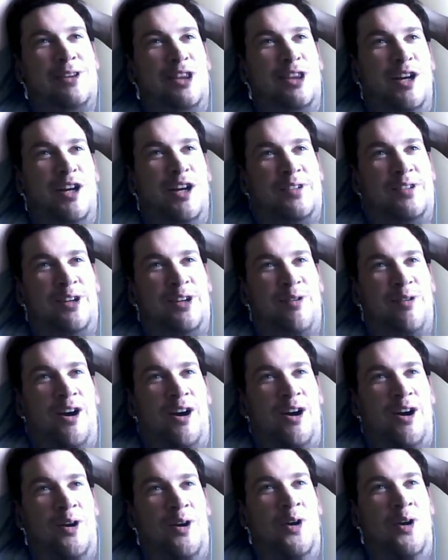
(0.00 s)
would love to do
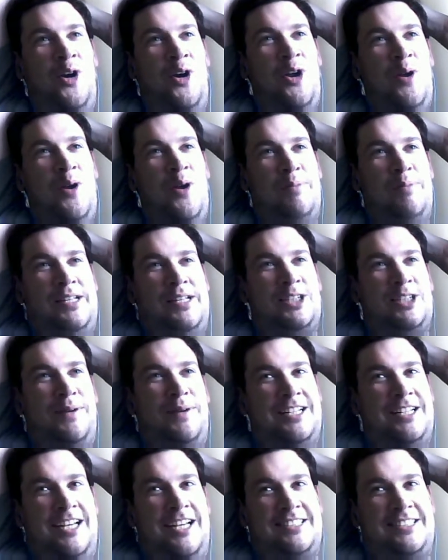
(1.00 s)
our potential
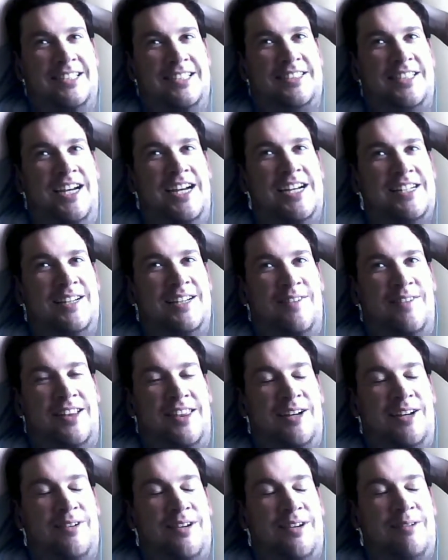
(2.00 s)
podcast on scientific
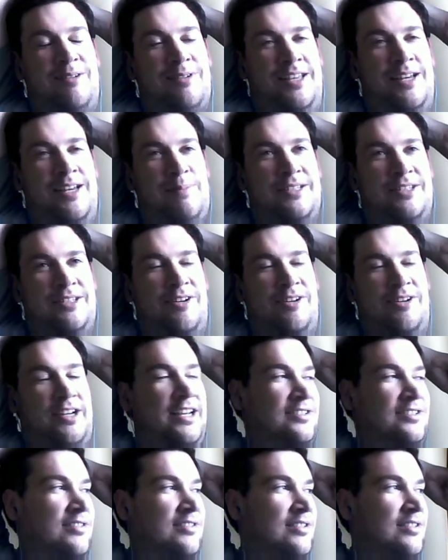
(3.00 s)
theory with him as our
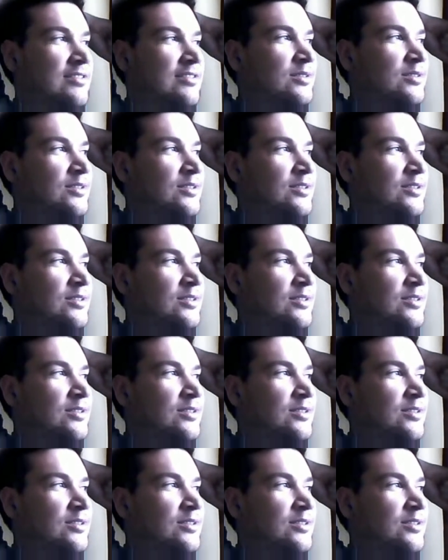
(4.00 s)
guest.